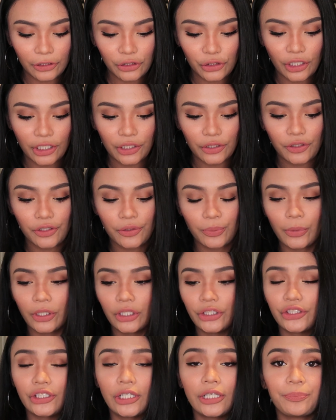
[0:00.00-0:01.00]
we'll try to
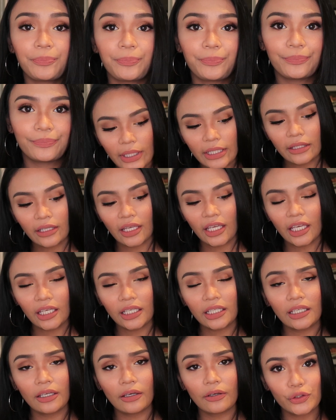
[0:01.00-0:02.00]
smudge it. But I
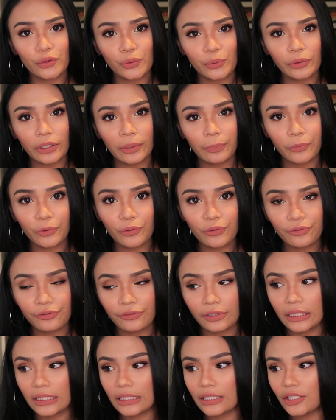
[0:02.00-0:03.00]
think to
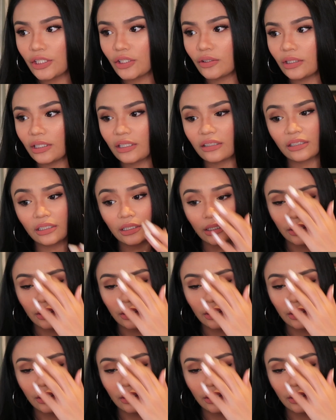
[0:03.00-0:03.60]
remove this you need